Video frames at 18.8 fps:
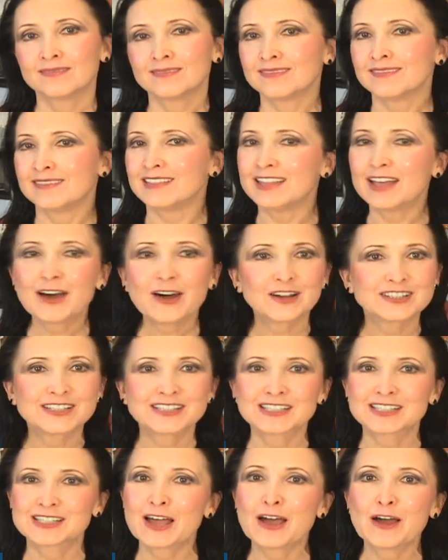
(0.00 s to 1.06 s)
Not
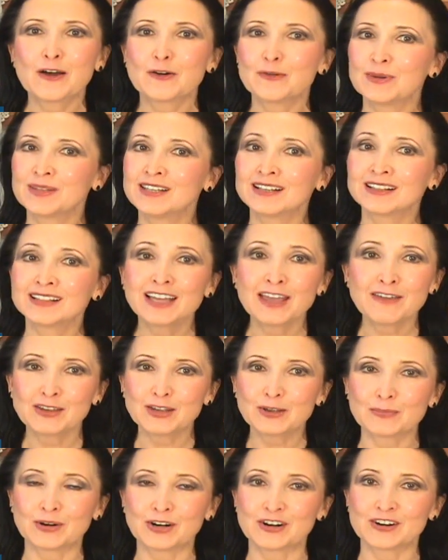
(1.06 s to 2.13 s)
so with a
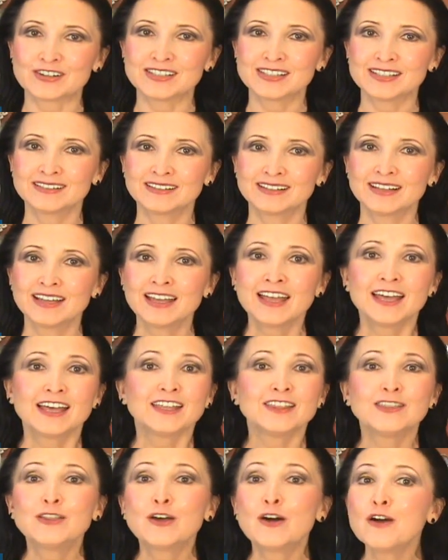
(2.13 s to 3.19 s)
living bird.
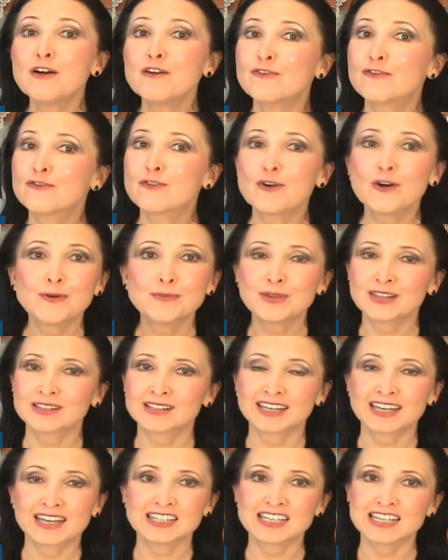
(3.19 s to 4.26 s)
No
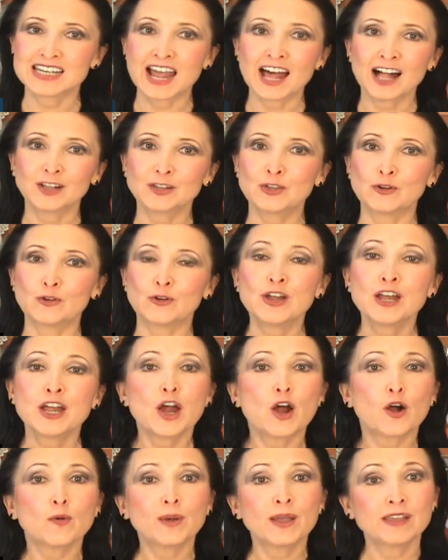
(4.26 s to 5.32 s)
formula can tell you
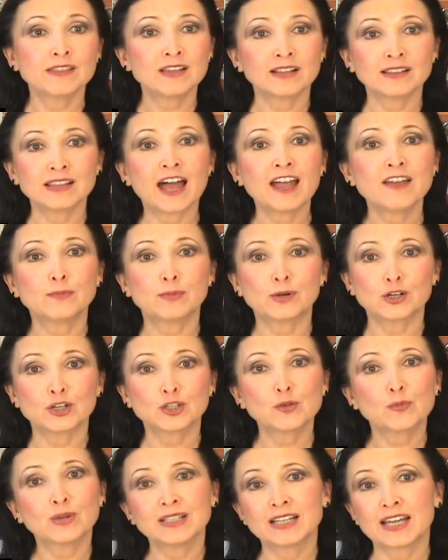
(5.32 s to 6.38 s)
where the live
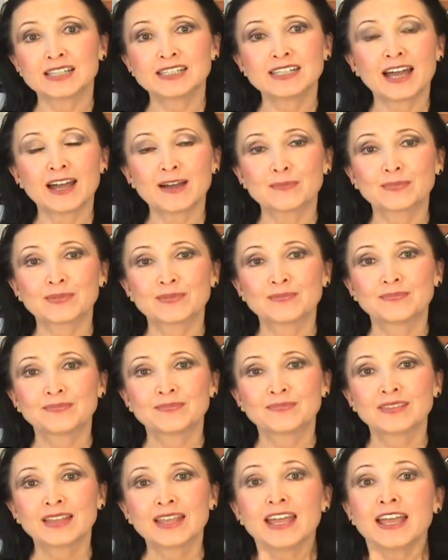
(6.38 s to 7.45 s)
bird will end up.
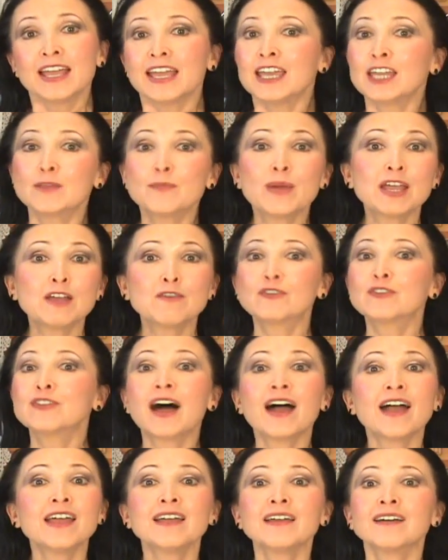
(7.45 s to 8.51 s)
It may
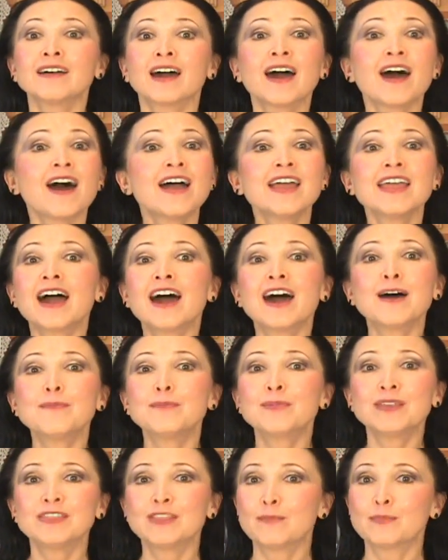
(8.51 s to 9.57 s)
fly high
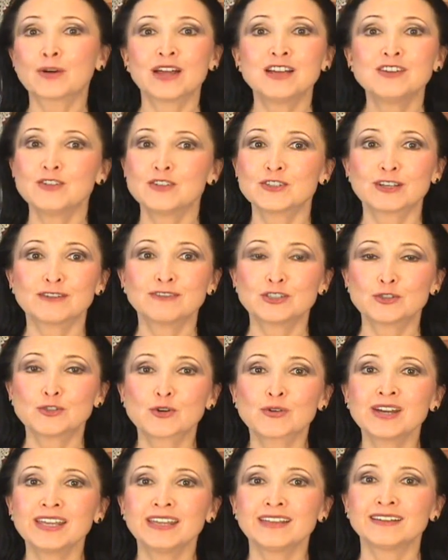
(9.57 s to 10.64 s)
up in the branches of a
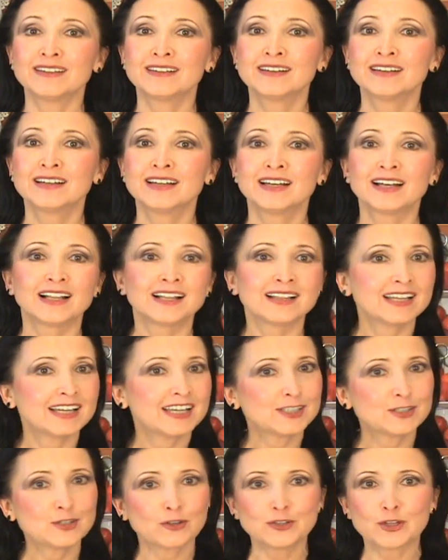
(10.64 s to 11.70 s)
tree,
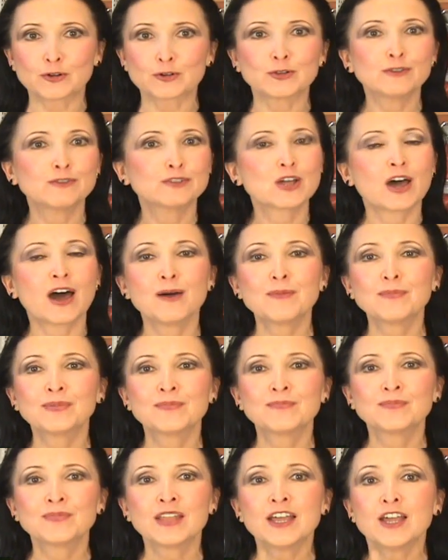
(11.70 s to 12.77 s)
land on a
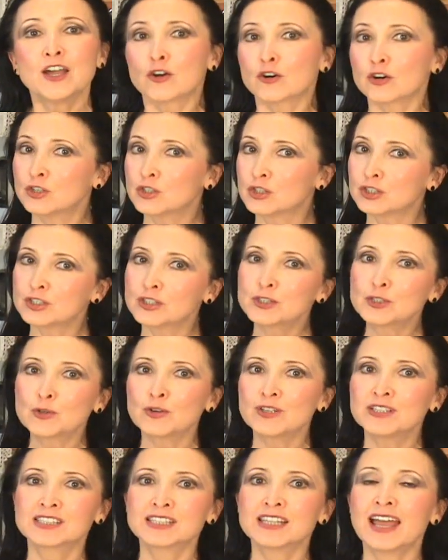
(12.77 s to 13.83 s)
rooftop, return to
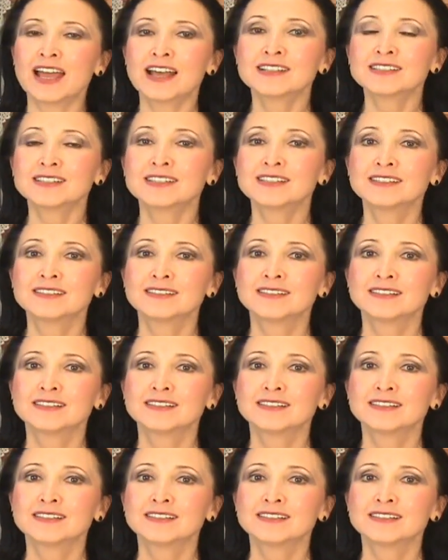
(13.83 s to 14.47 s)
its nest,